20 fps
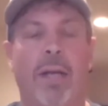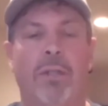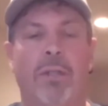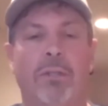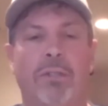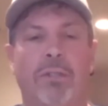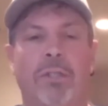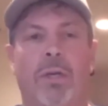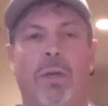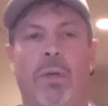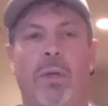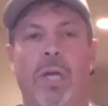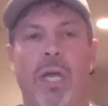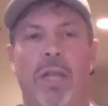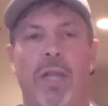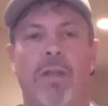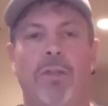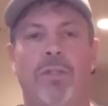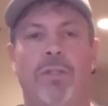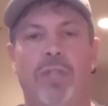So
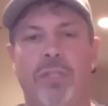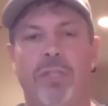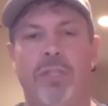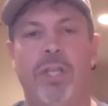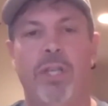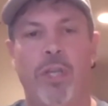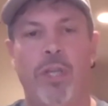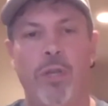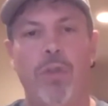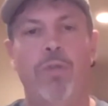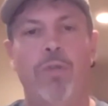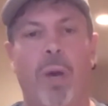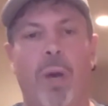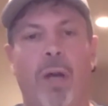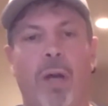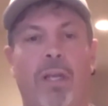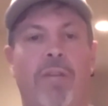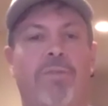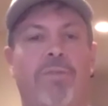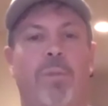there's just a huge
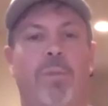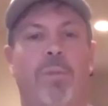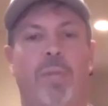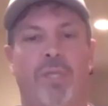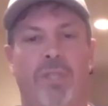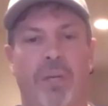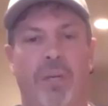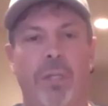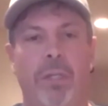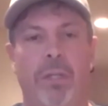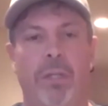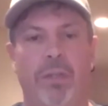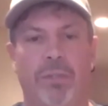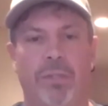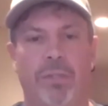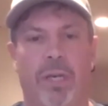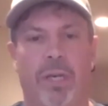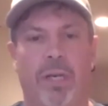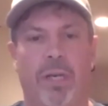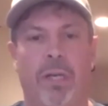market for materials
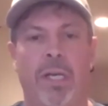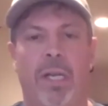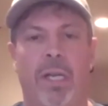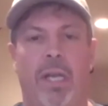there.